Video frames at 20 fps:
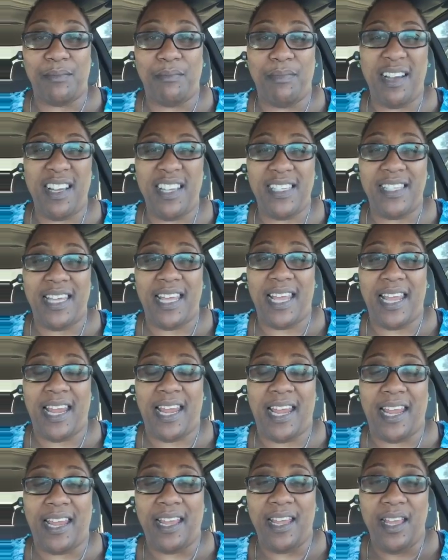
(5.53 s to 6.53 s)

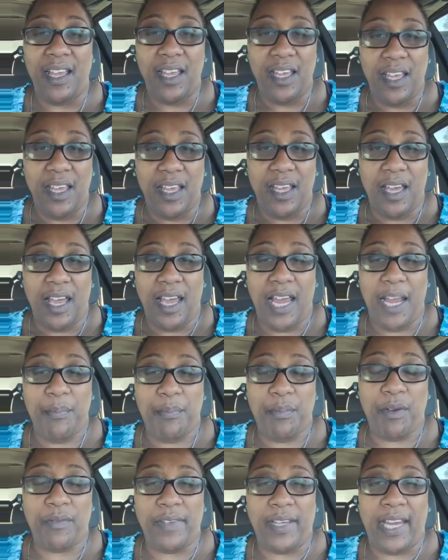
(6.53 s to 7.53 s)
Monday,
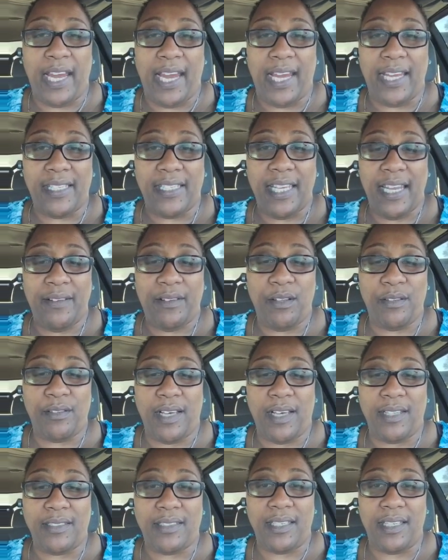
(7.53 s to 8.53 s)
April the 18th,
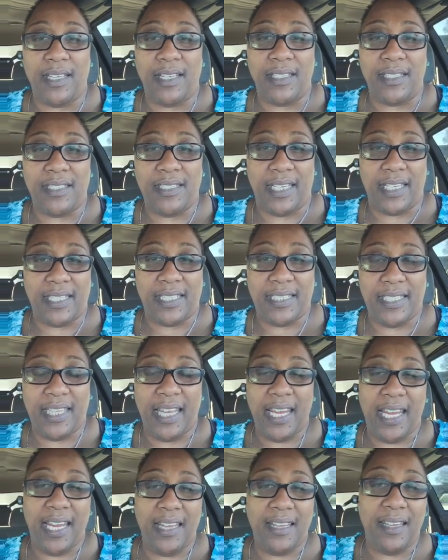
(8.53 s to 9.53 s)

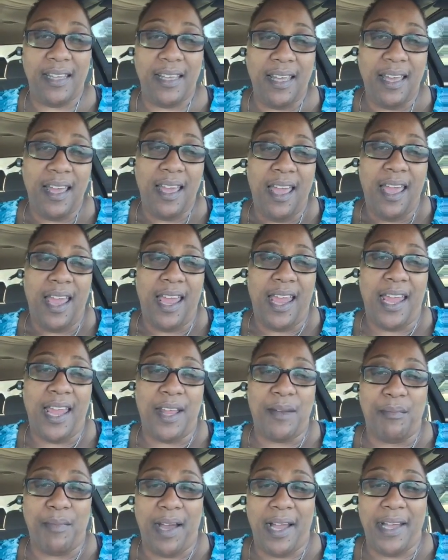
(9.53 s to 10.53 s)
2016.
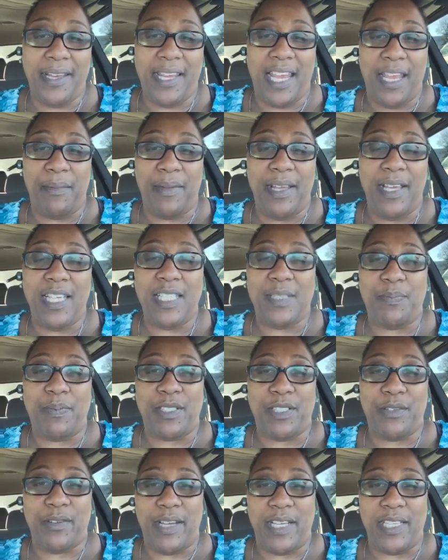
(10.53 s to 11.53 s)
And my name is
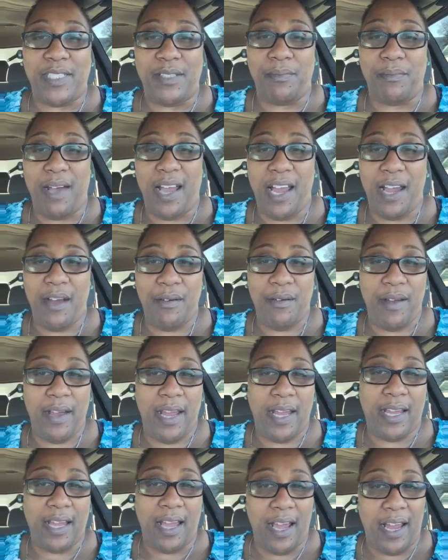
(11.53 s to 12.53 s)
Patrice
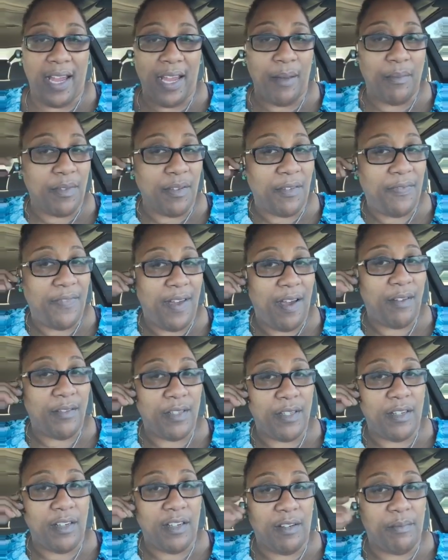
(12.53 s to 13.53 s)
Myrick. I am the
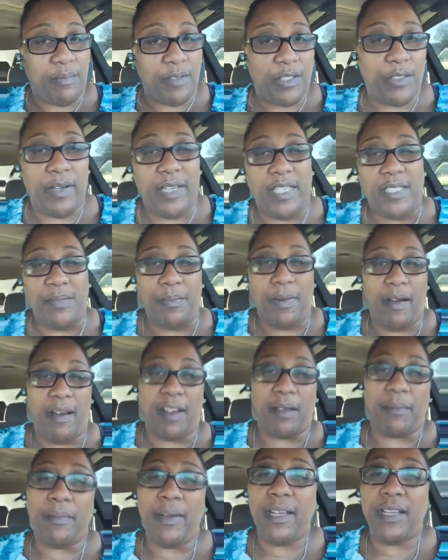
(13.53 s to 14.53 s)
founder of Patrice
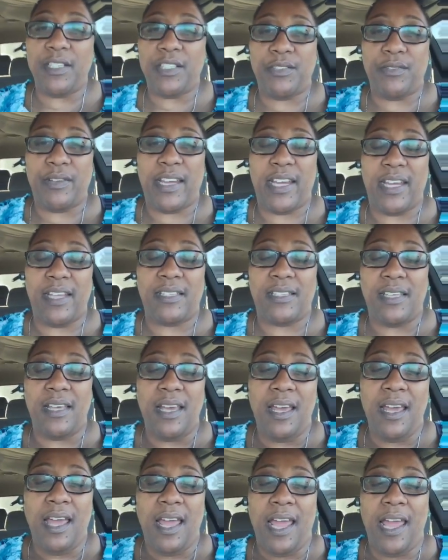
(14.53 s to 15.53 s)
Myrick Ministries
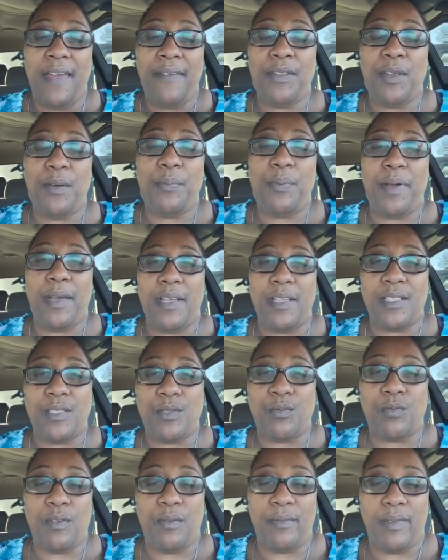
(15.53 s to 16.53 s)
and the
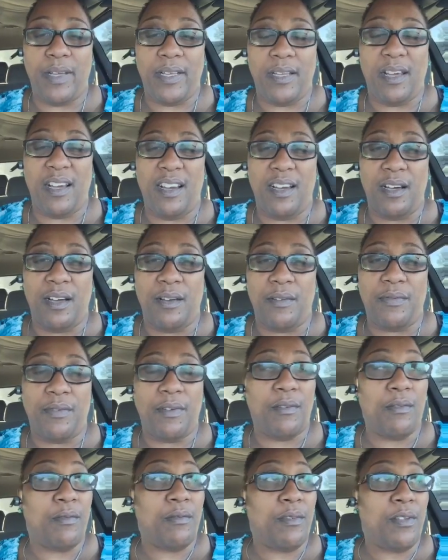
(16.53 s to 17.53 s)
penswoman of
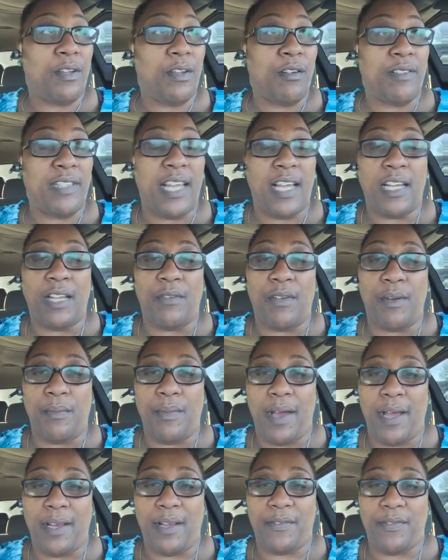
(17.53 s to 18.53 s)
Your Daily
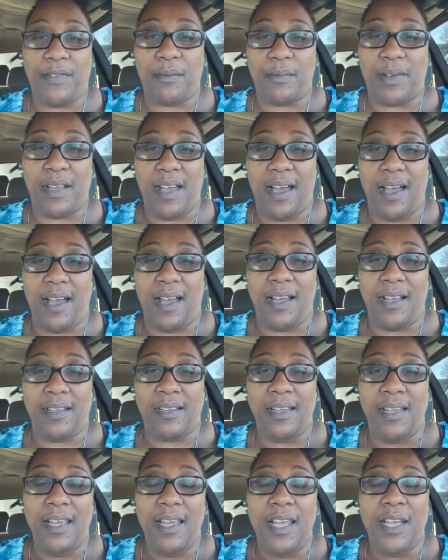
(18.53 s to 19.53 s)
Reminder from
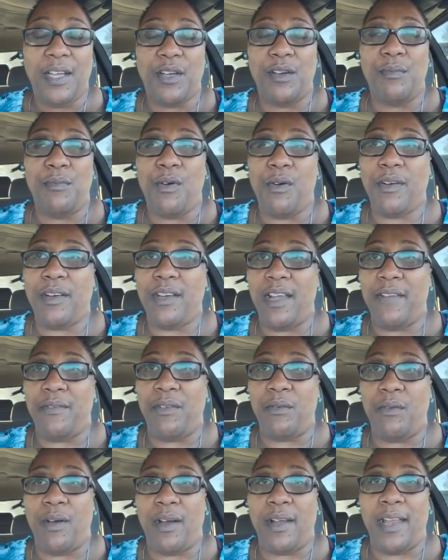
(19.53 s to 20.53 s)
God. Good morning,
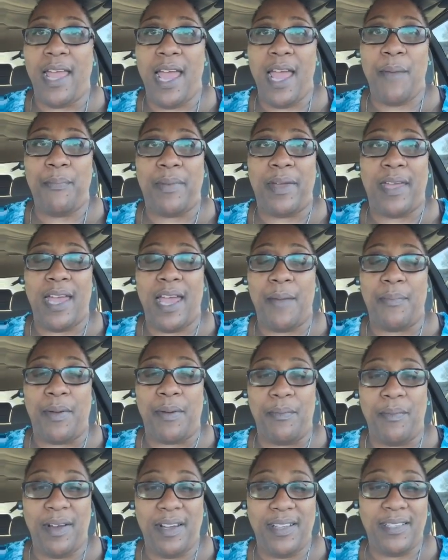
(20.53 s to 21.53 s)
everyone. Happy
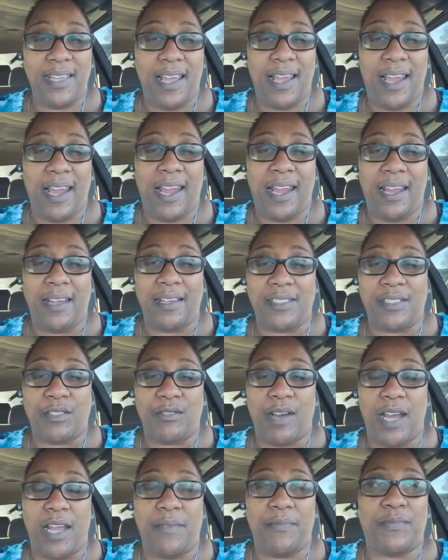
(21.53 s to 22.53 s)
Monday. It's
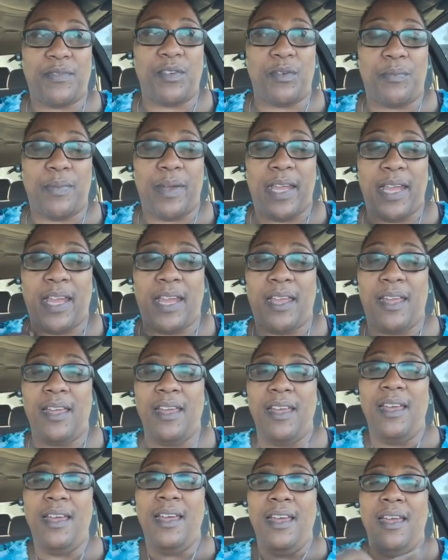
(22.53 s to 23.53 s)
great to be
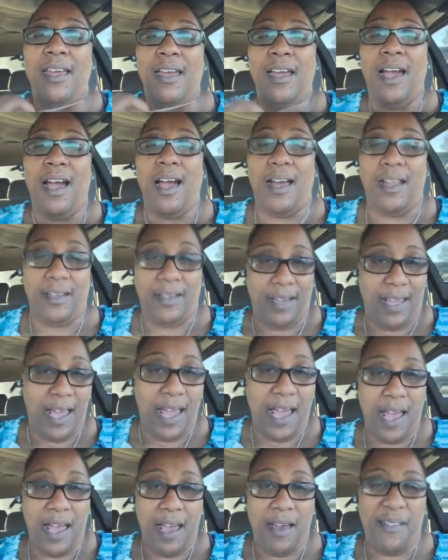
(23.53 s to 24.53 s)

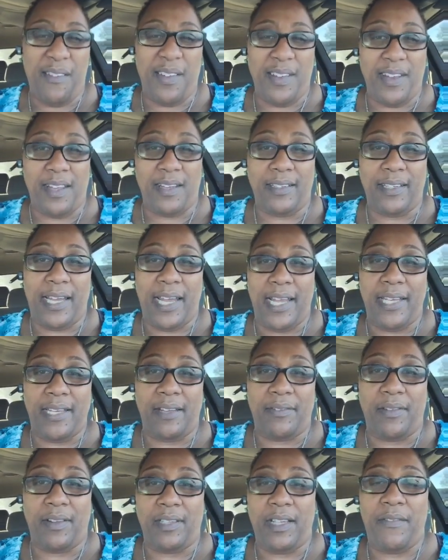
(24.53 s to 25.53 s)
alive in the land
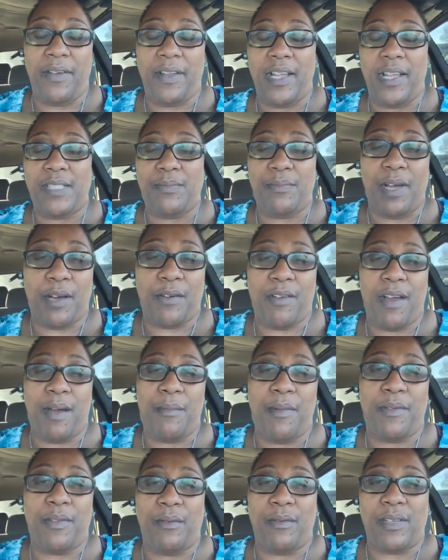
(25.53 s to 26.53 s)
of the living, as my
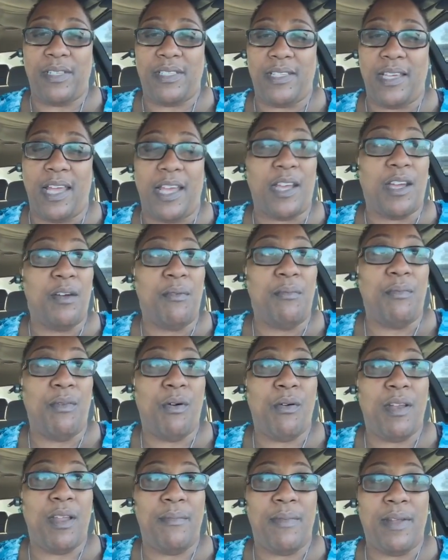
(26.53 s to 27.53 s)
grandmother would say. Good
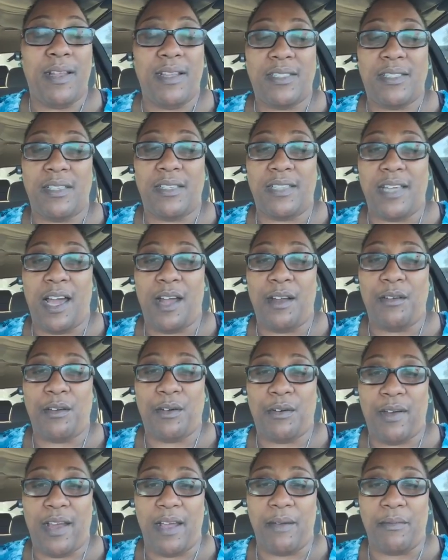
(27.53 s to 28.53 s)
morning, Minister
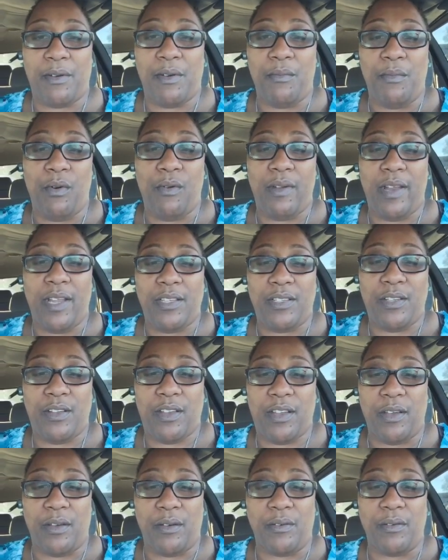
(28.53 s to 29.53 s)
Donald Graham. Good morning to
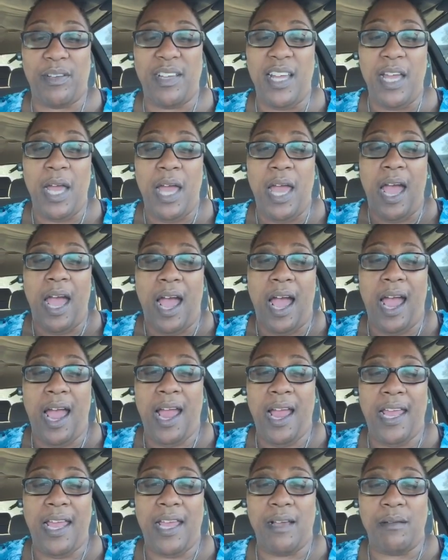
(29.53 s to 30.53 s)
you.
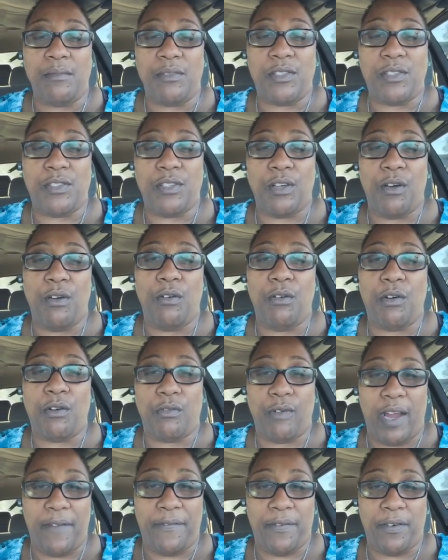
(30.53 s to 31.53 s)
I am so
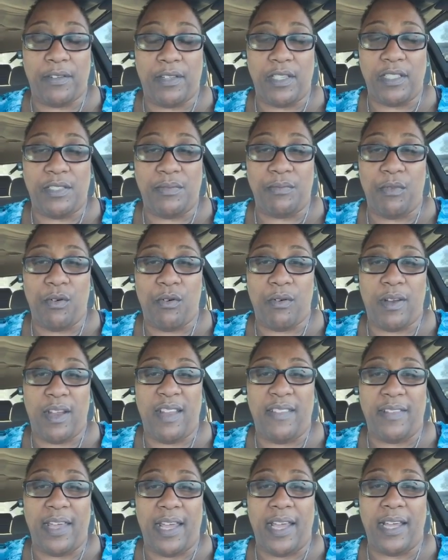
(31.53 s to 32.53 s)
grateful this
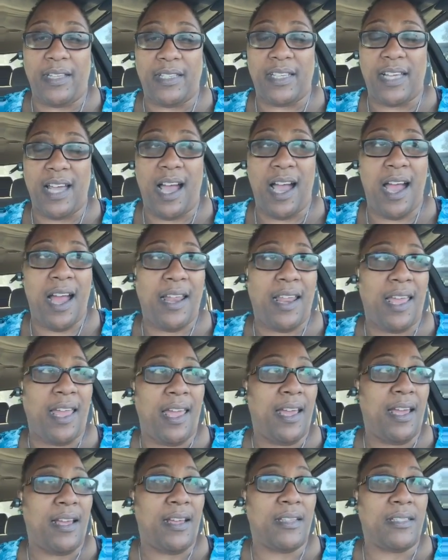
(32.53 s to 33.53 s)
morning that God
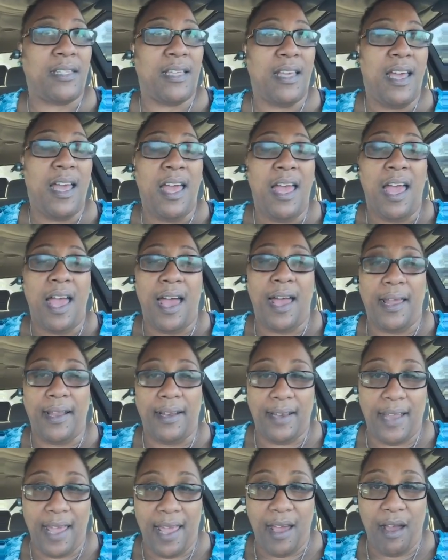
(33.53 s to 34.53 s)
has
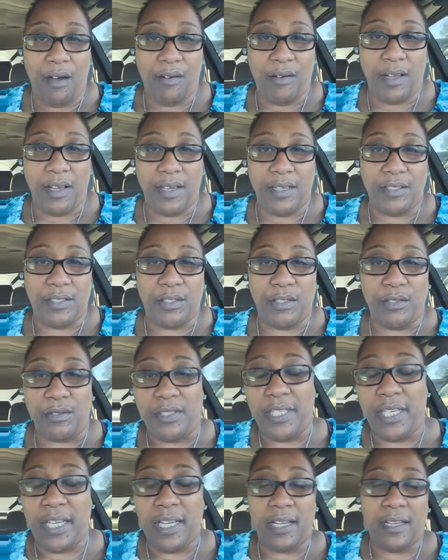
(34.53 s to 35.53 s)
allowed us to
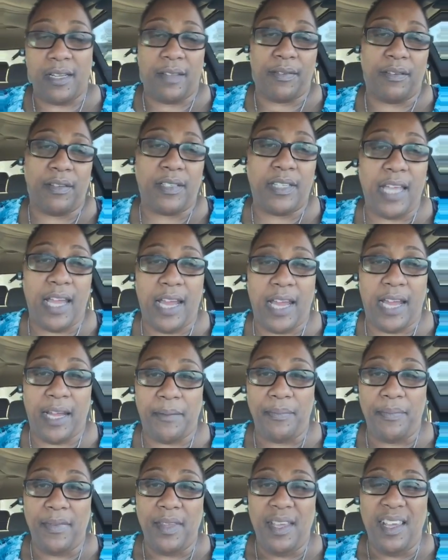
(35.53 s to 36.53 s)
see another
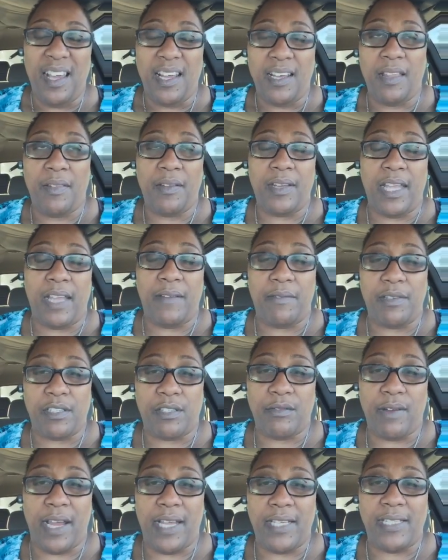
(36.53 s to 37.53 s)
day of His
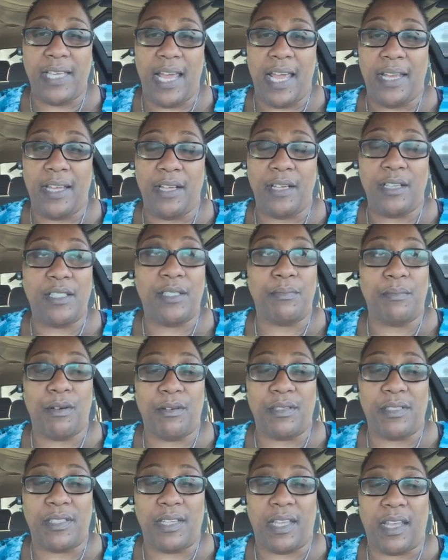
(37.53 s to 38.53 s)
grace and His
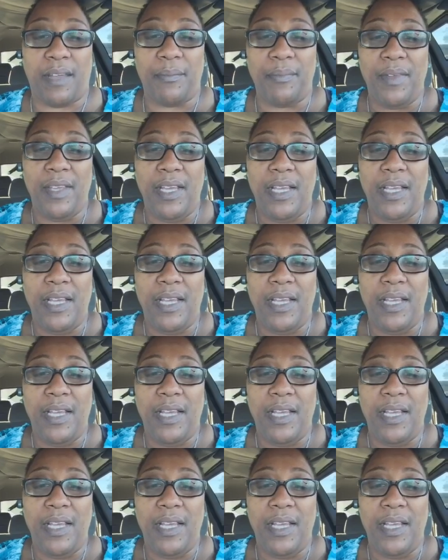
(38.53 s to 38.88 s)
mercy.